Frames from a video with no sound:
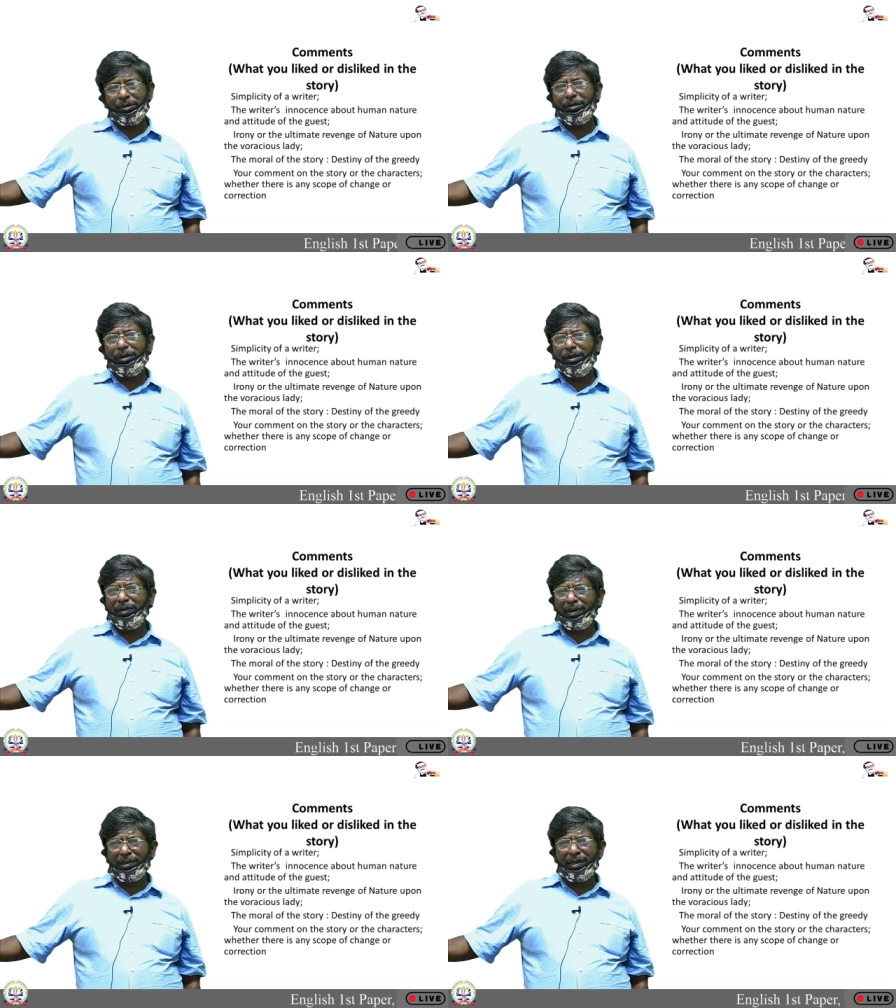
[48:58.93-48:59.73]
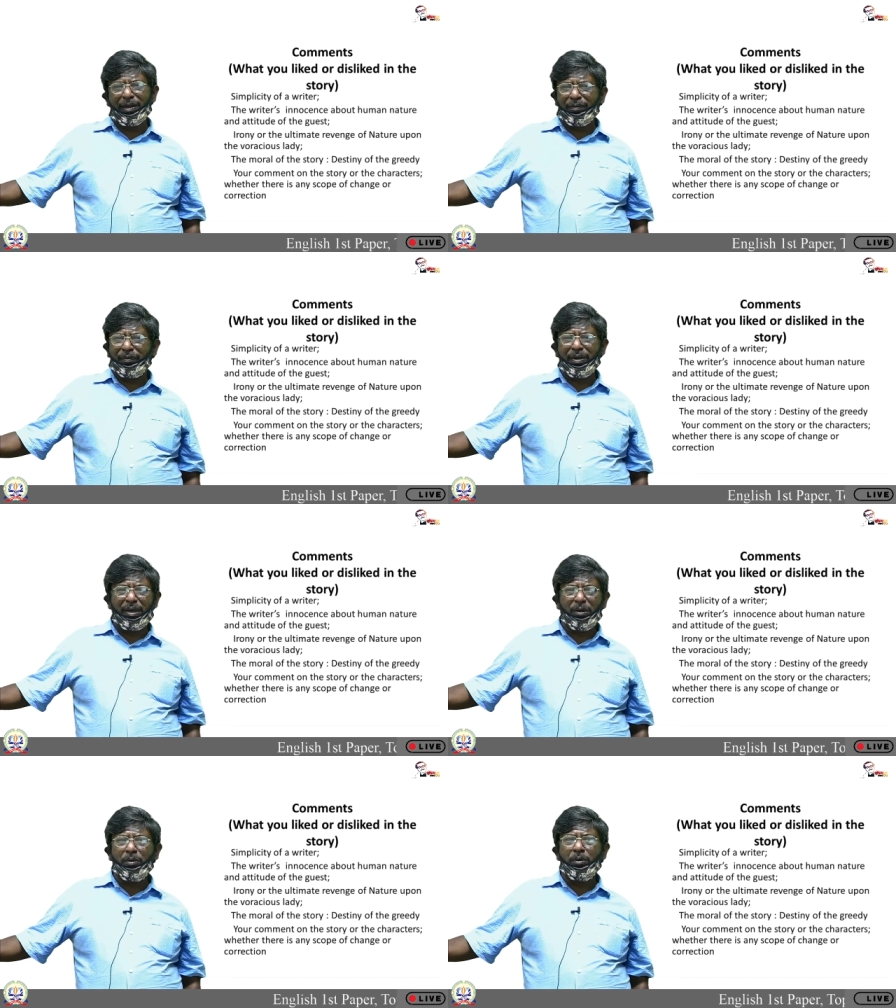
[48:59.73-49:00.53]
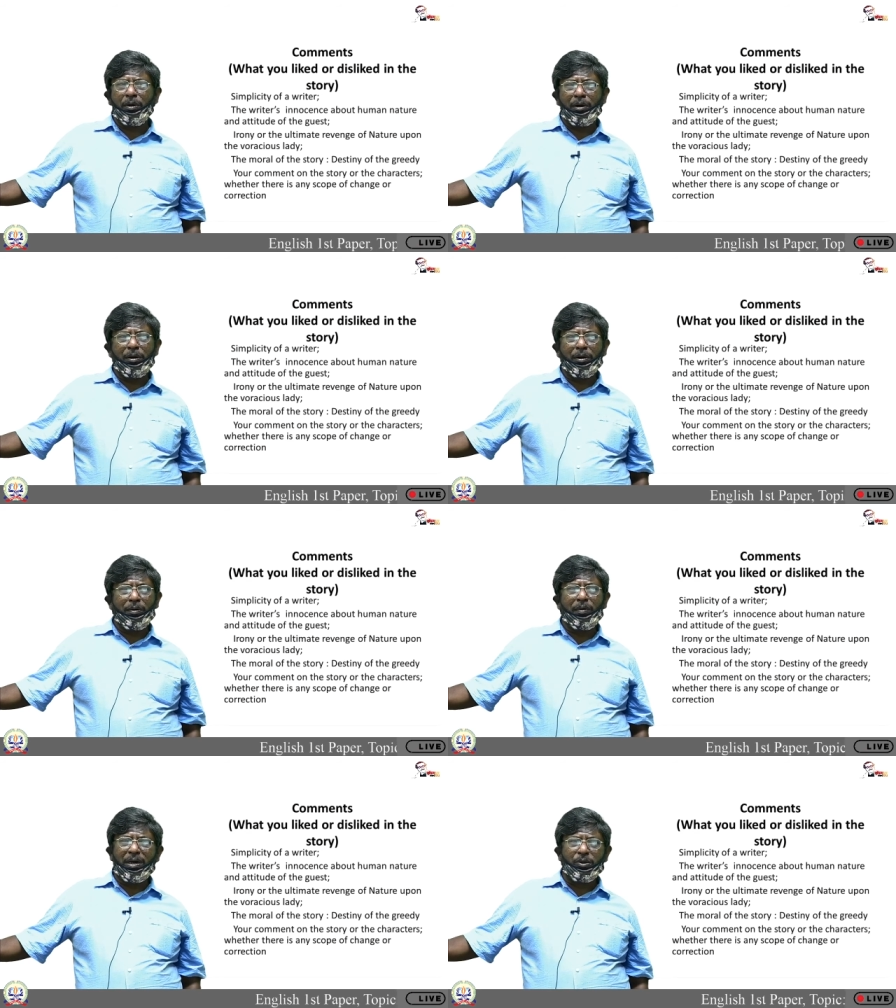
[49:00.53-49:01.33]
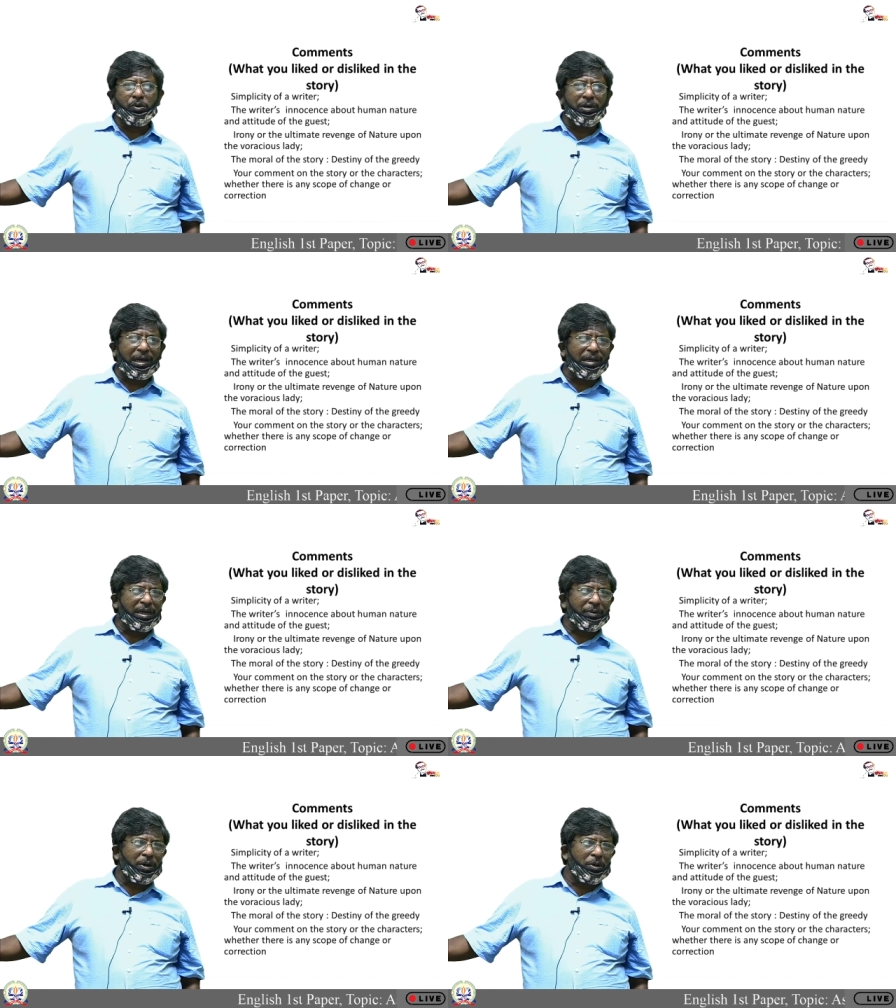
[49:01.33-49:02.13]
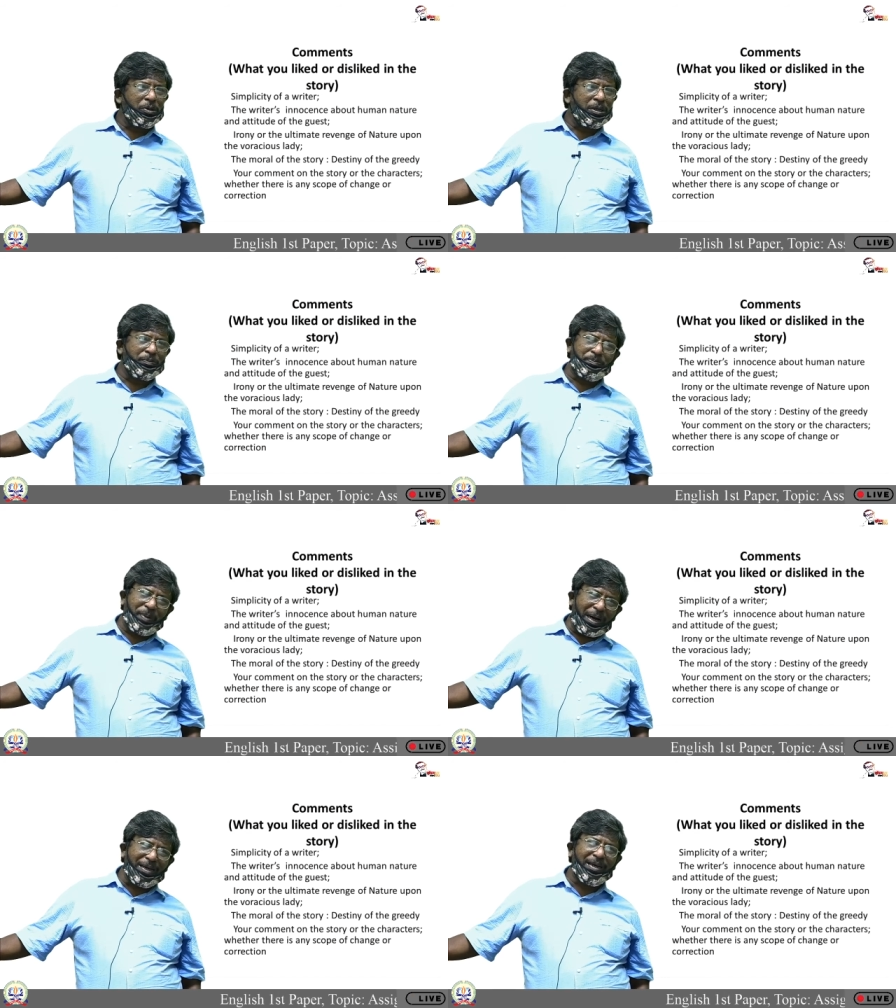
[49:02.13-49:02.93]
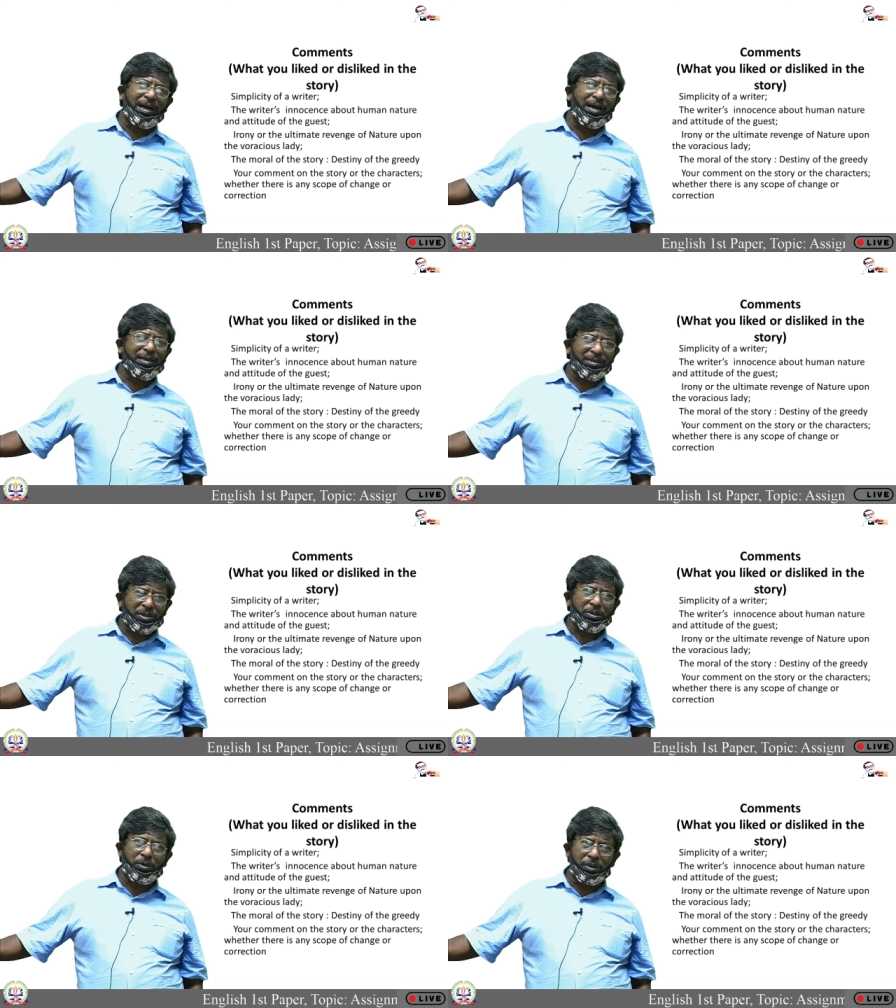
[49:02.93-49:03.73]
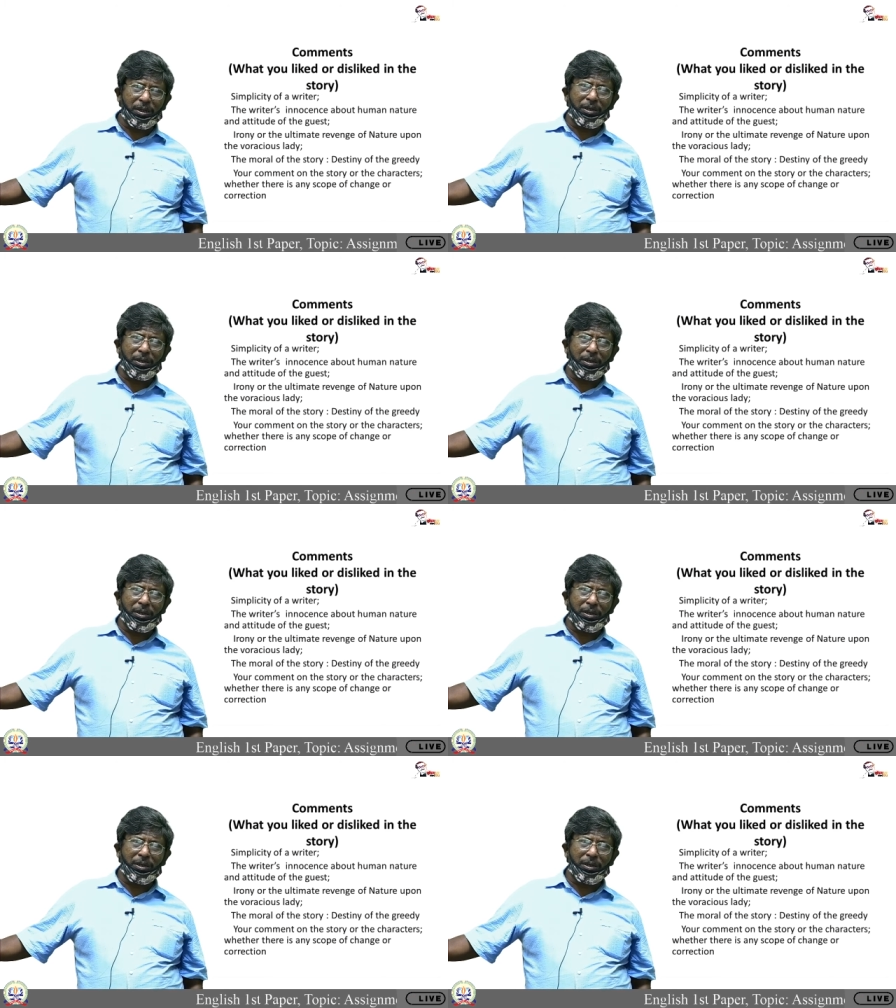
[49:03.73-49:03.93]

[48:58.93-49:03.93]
even if you want to write about a Bangla story,